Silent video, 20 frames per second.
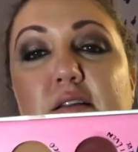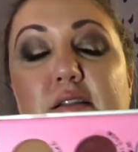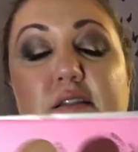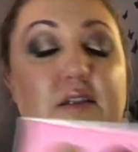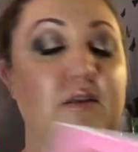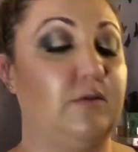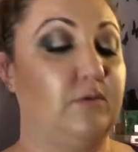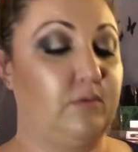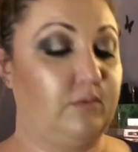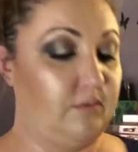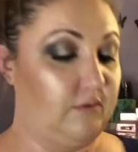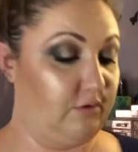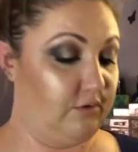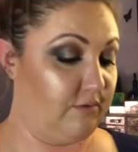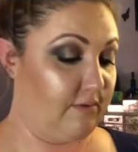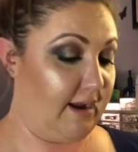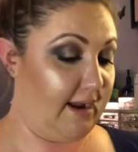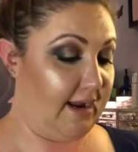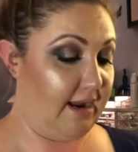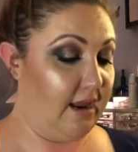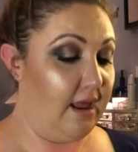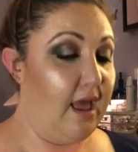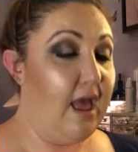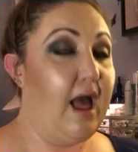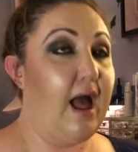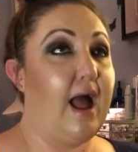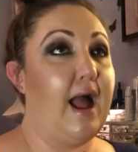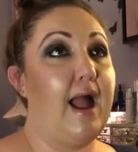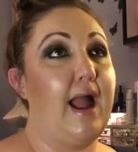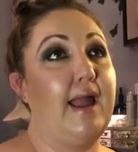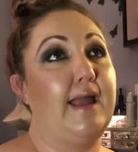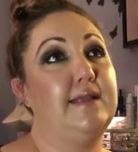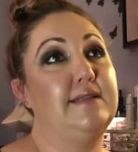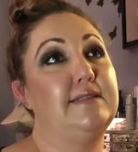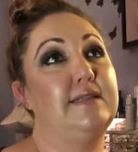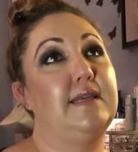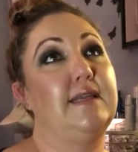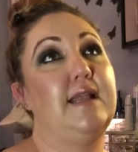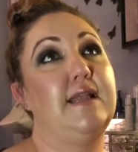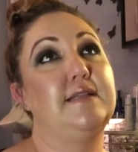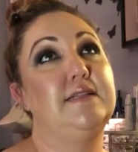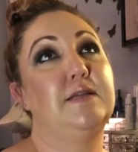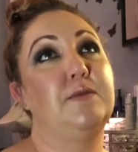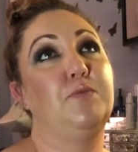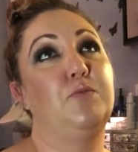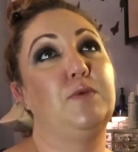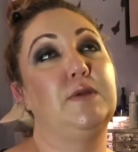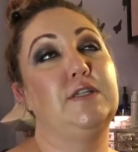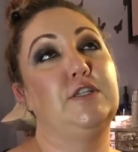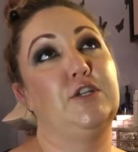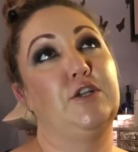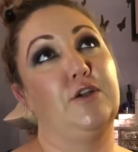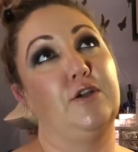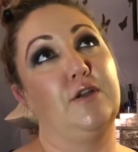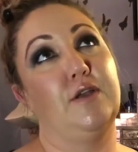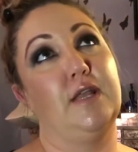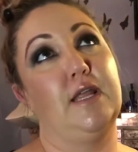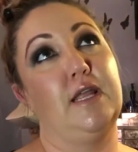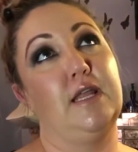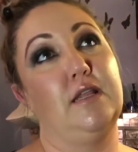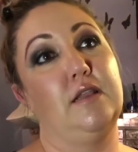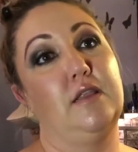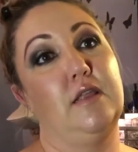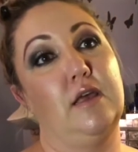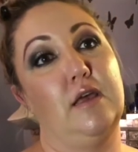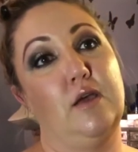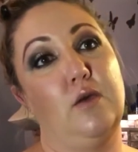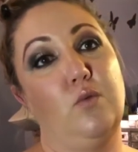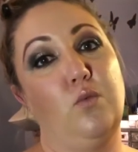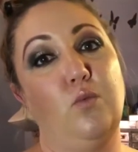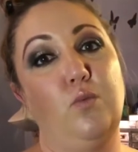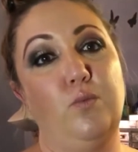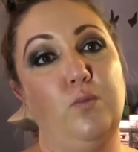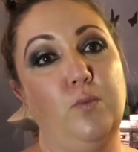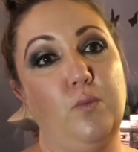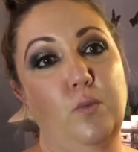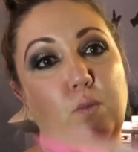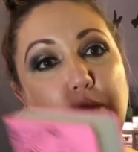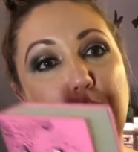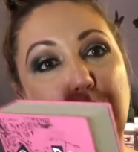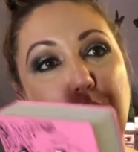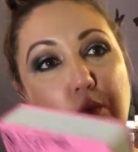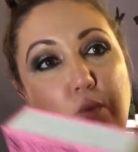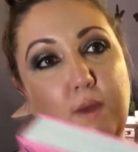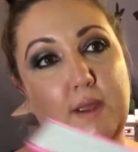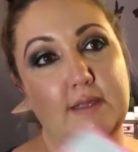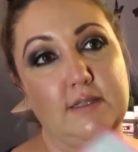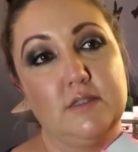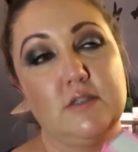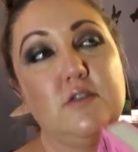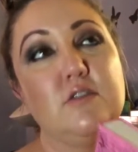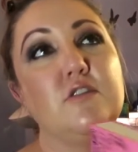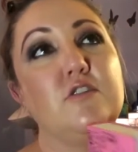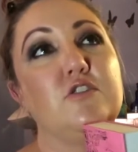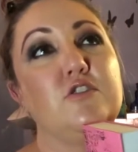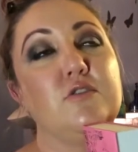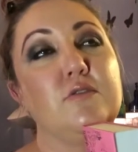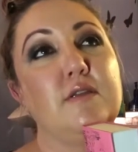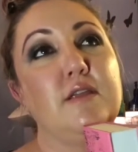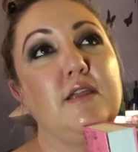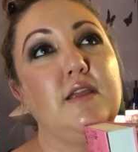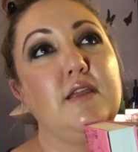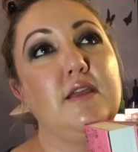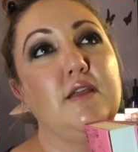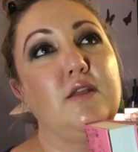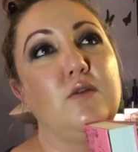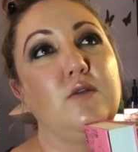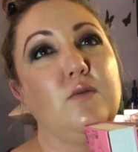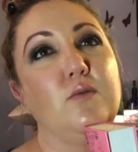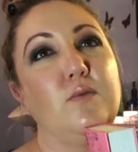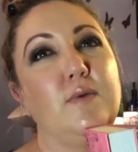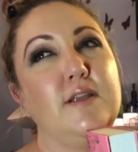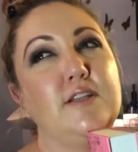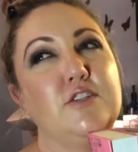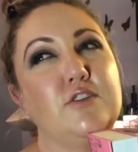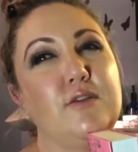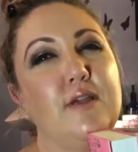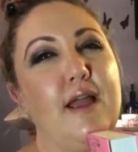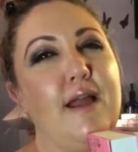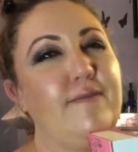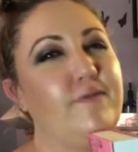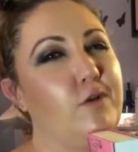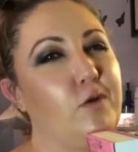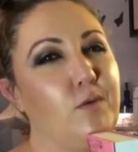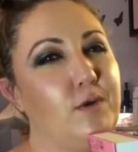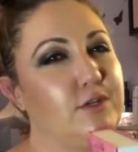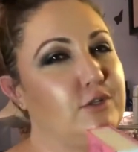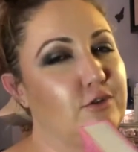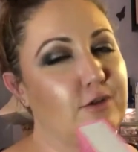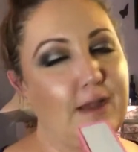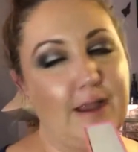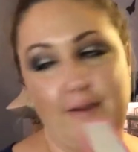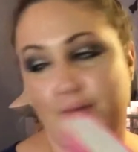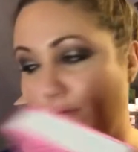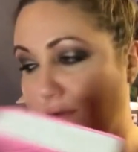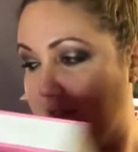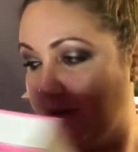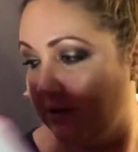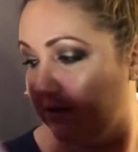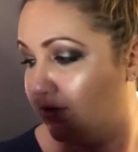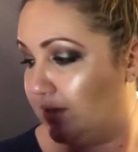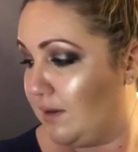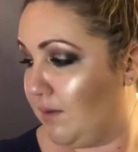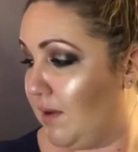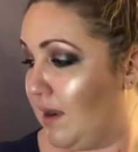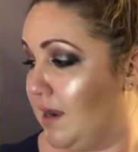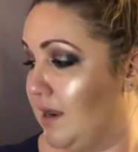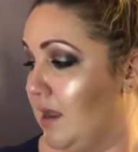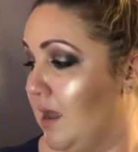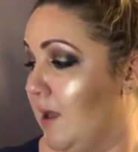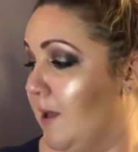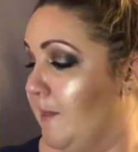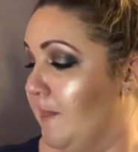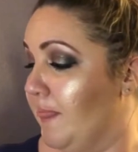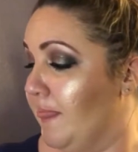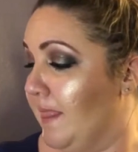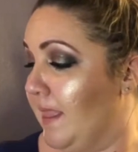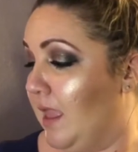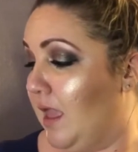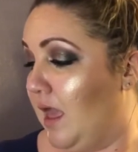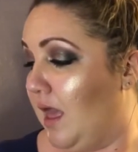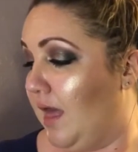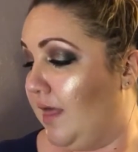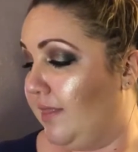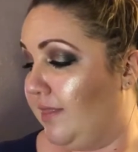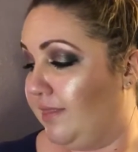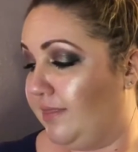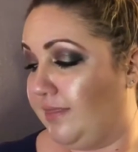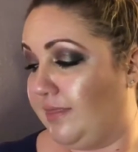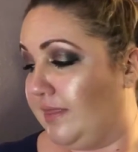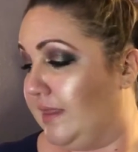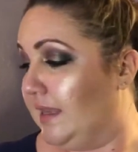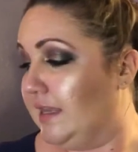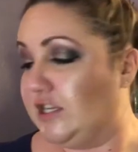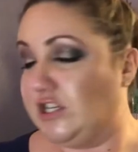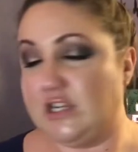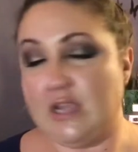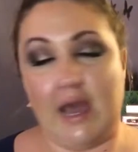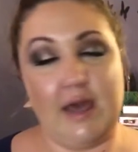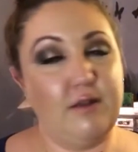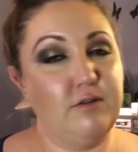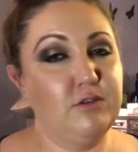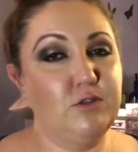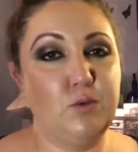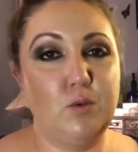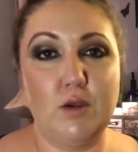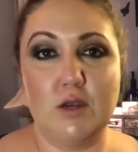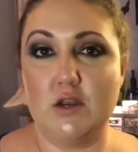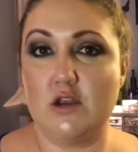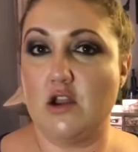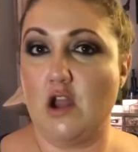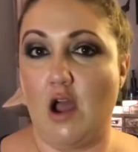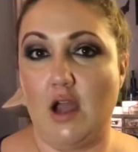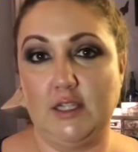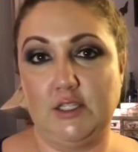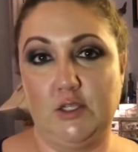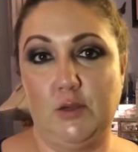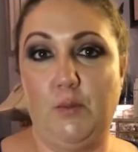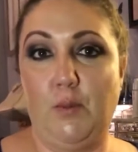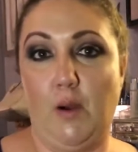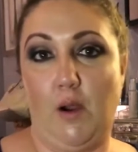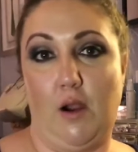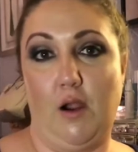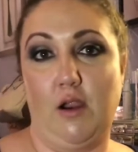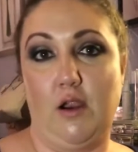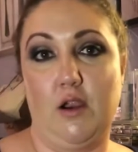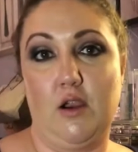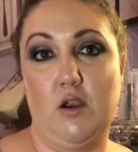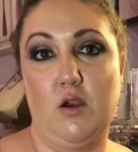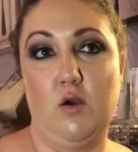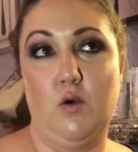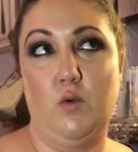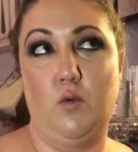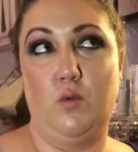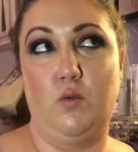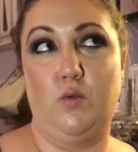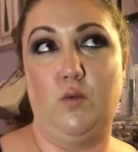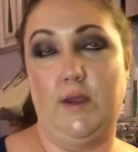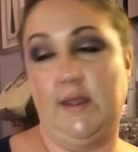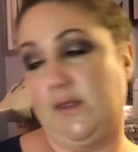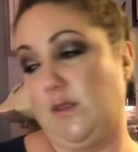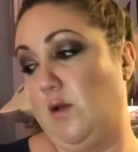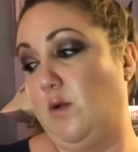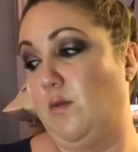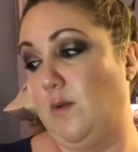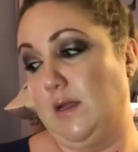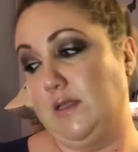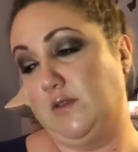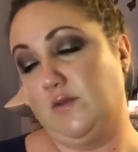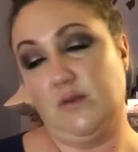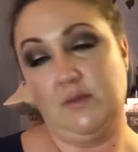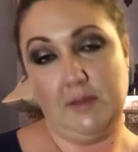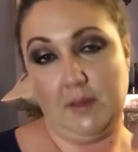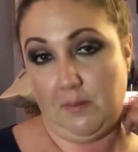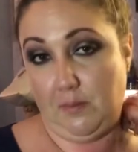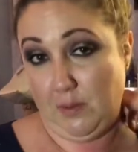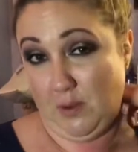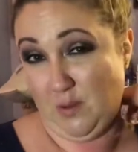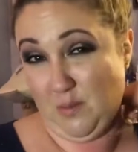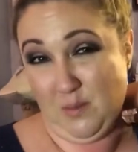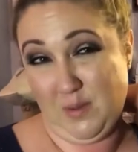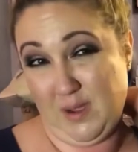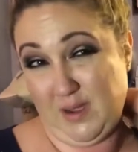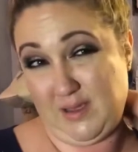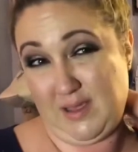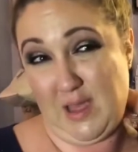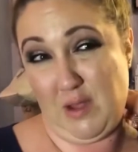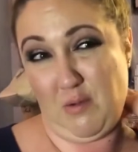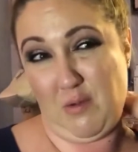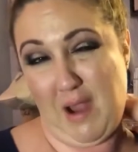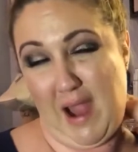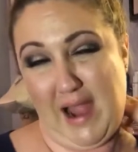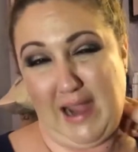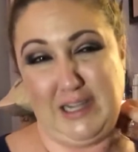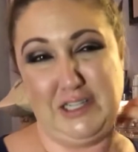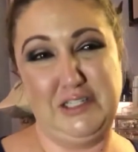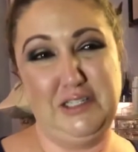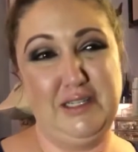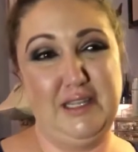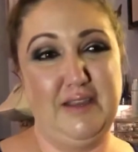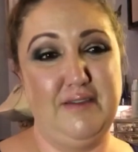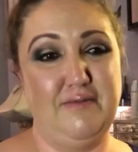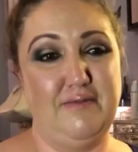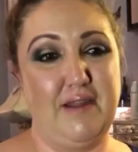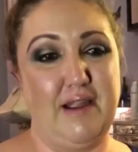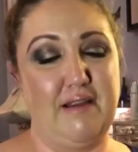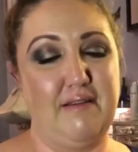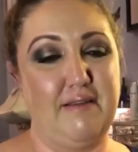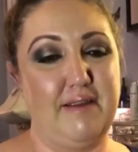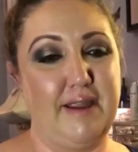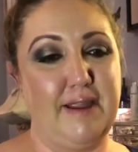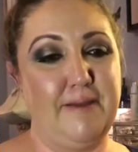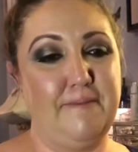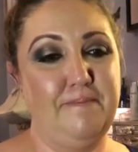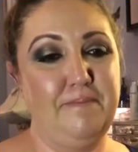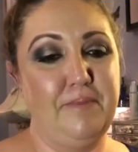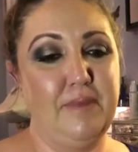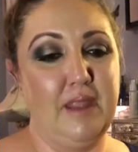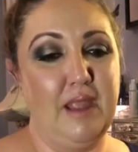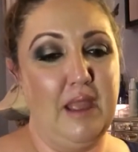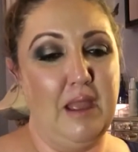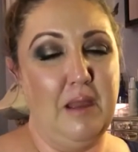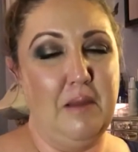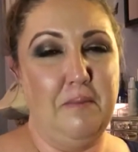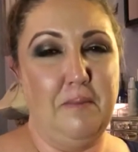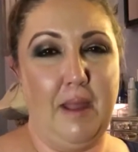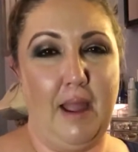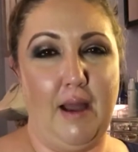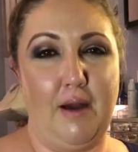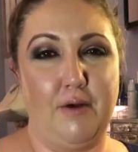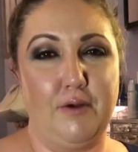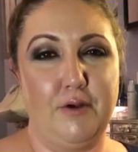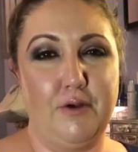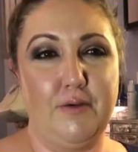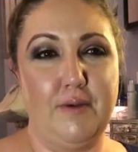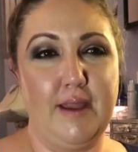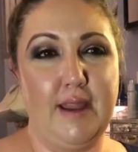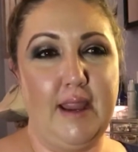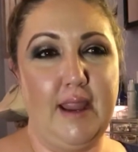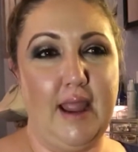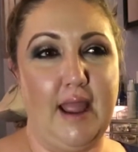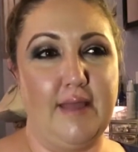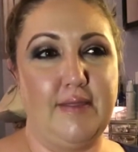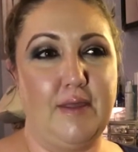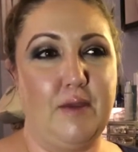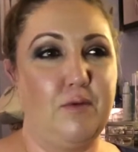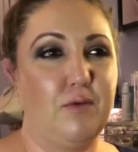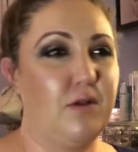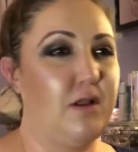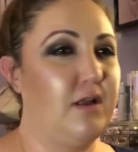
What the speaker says: They're great. I did end up returning the Wizardry and Witchcraft, or Witchcraft Wizardry one. The shadows were not to par with the ones from the Burn Book. They were actually very powdery and they were